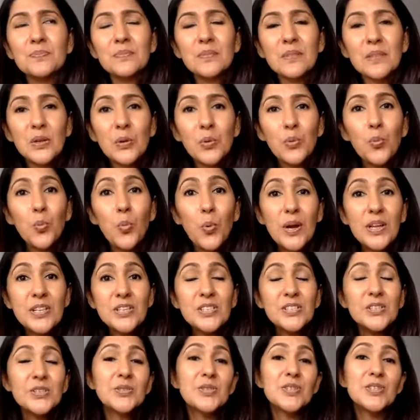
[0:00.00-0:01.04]

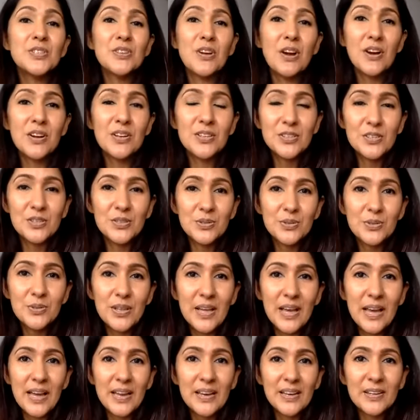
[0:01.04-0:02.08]
once you start to do
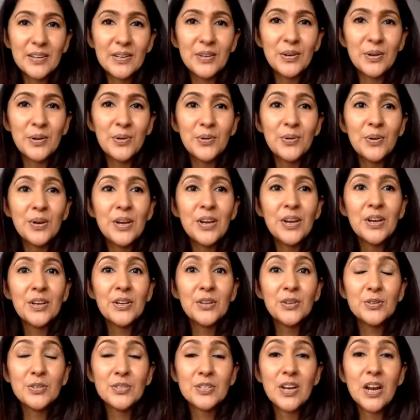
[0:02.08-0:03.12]
that,
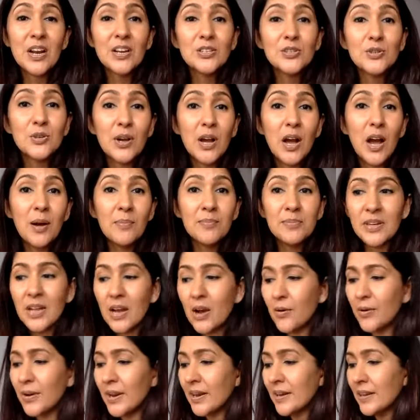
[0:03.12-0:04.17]
you start to calm
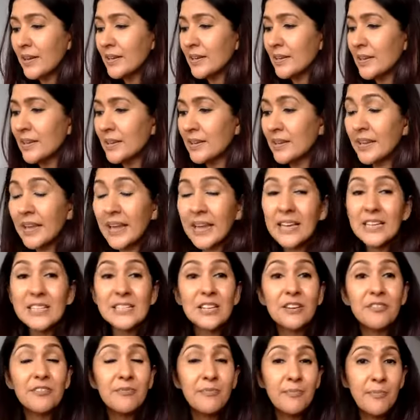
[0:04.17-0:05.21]
down. And in case
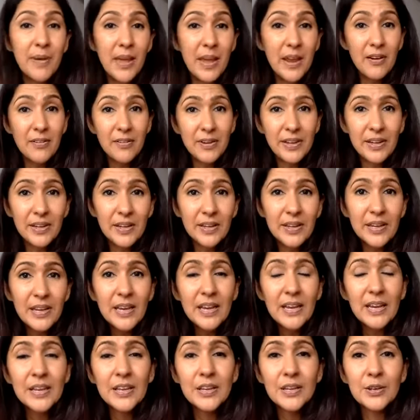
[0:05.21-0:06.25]
of Mary,
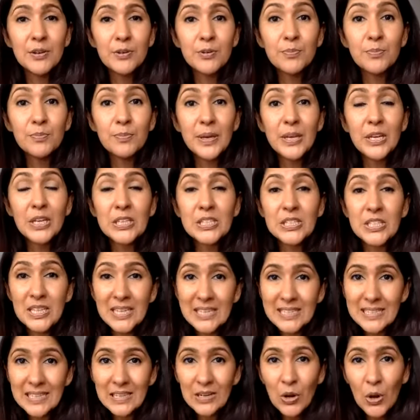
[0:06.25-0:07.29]
you know, because
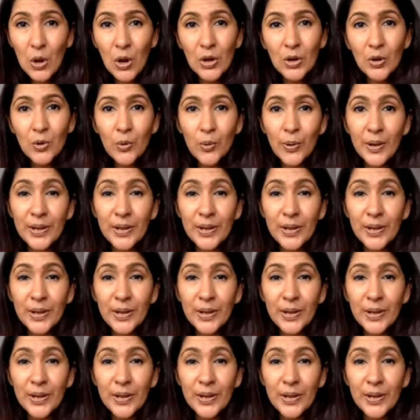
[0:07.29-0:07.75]
it's an ongoing,